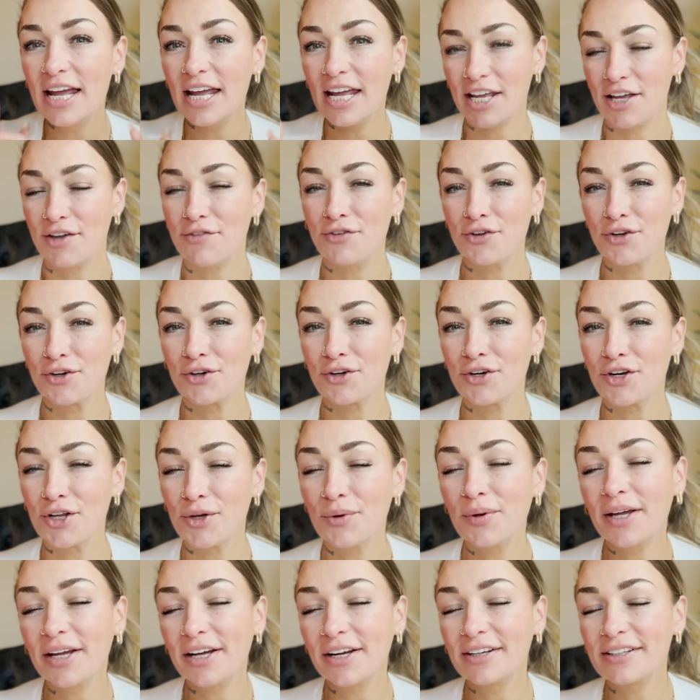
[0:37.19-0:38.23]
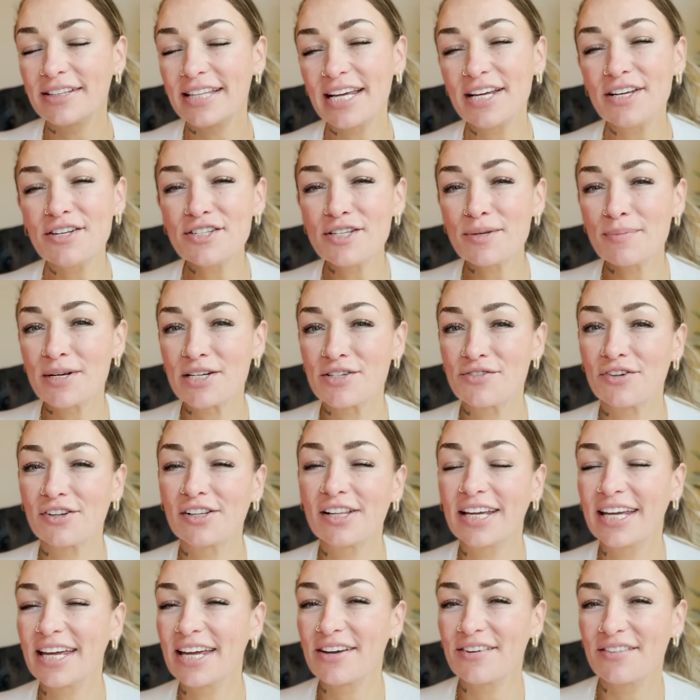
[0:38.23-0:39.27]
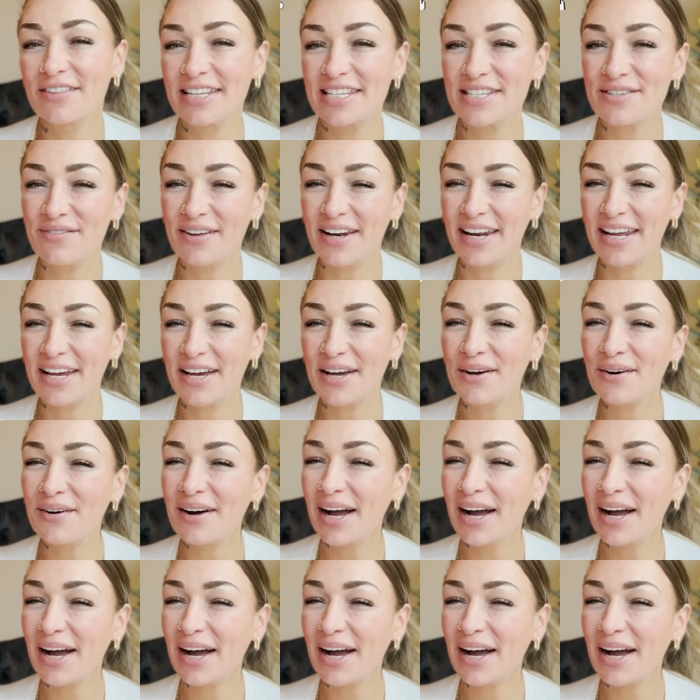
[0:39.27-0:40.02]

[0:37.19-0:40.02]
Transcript: If you're new here, thank you so much for clicking on this video.